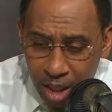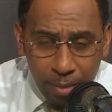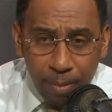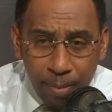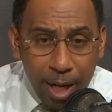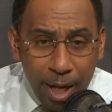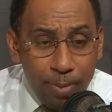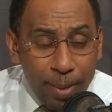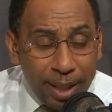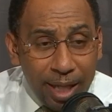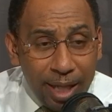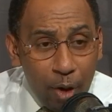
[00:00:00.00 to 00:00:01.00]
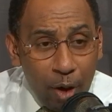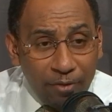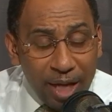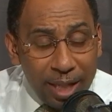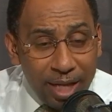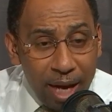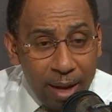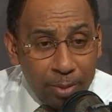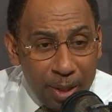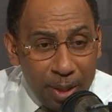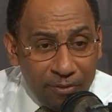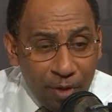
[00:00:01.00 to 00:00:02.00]
Man, you better get me off that damn
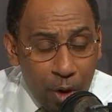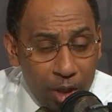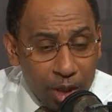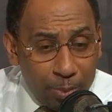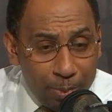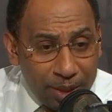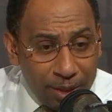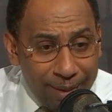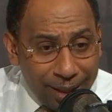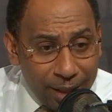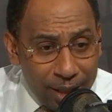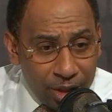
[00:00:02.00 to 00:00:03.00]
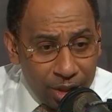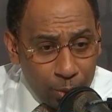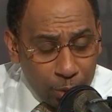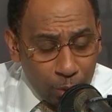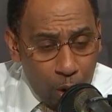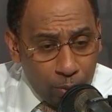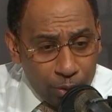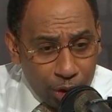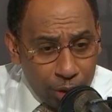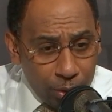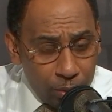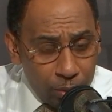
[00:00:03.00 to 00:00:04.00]
speakerphone and speak to my listeners. What's wrong with
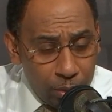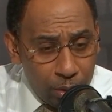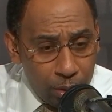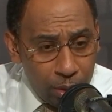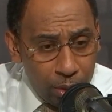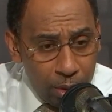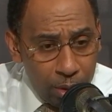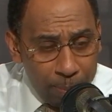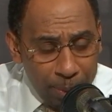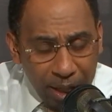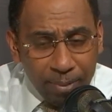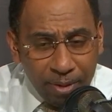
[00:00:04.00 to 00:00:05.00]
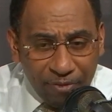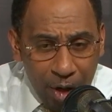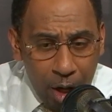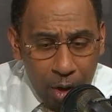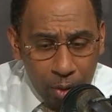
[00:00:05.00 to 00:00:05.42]
you? Pick up the phone.